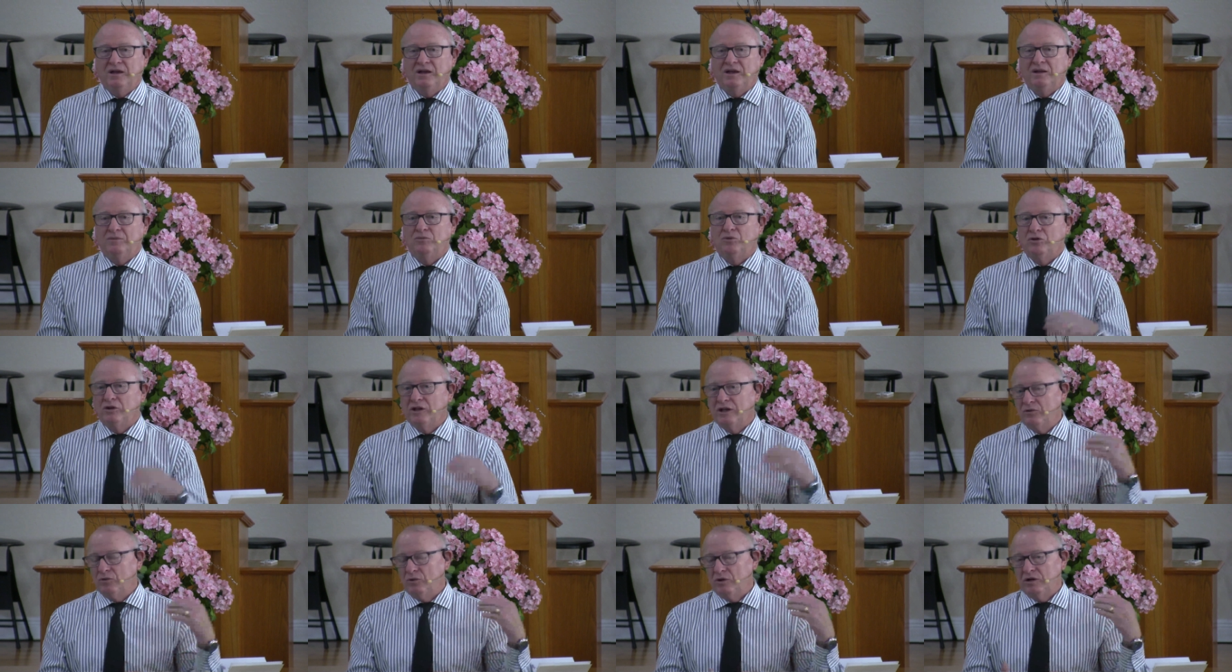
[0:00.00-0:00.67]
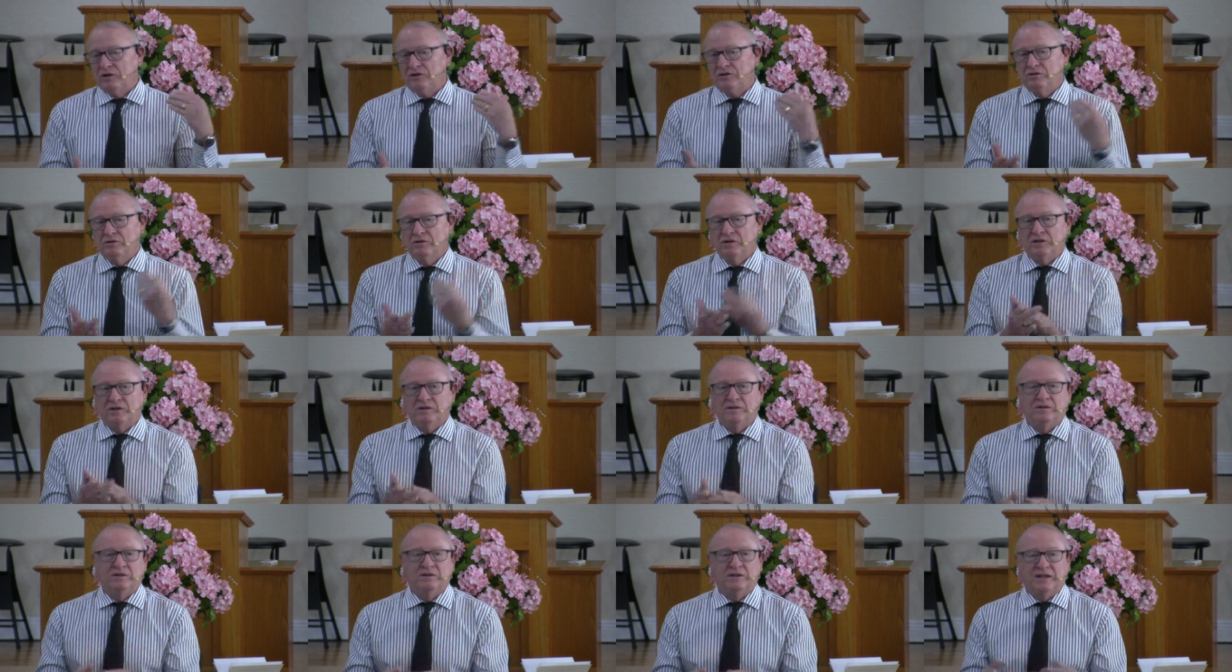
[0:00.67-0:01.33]
and boy, they'd run to it.
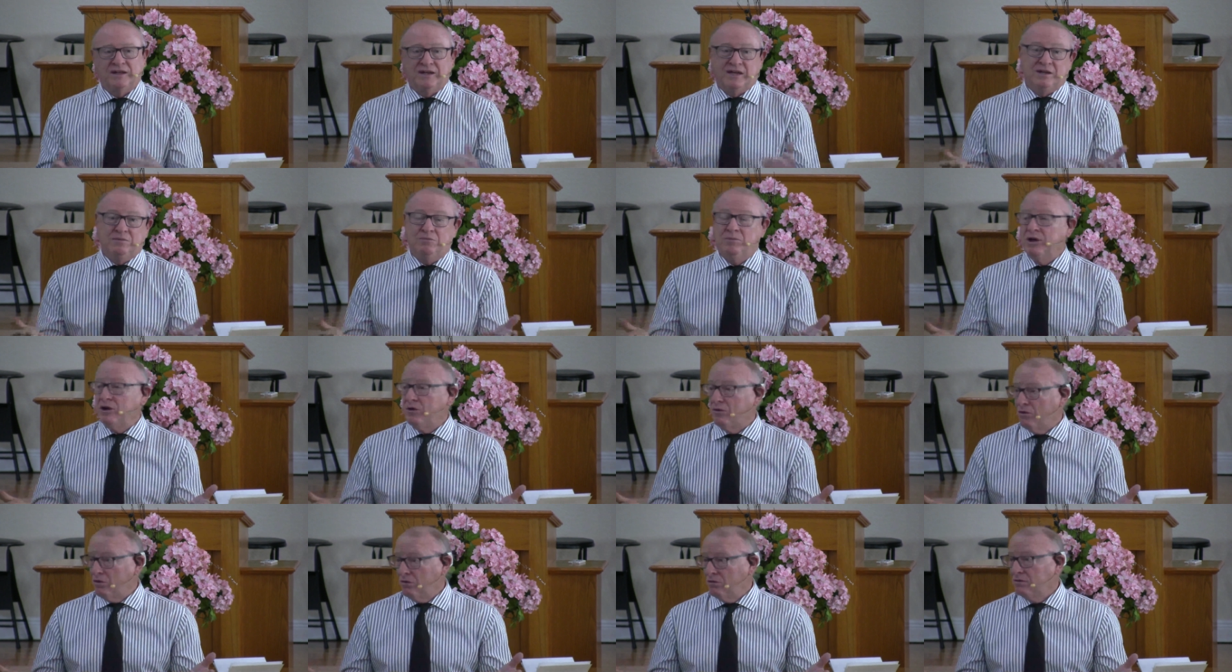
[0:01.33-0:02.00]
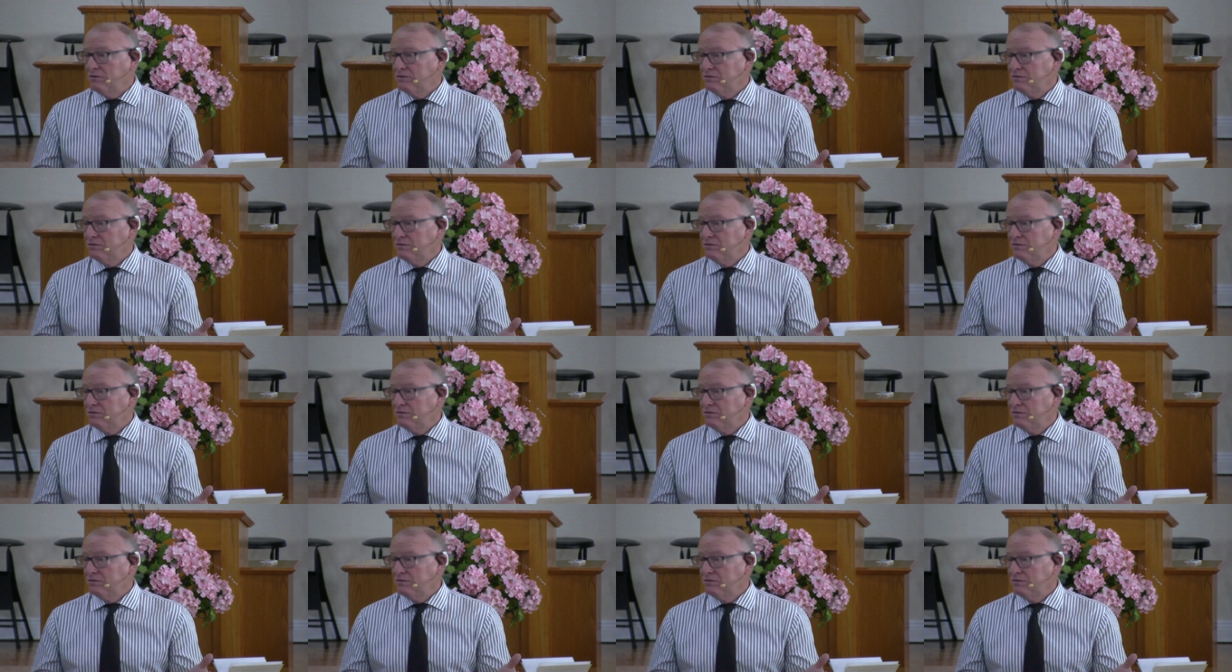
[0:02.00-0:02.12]
They need mineral,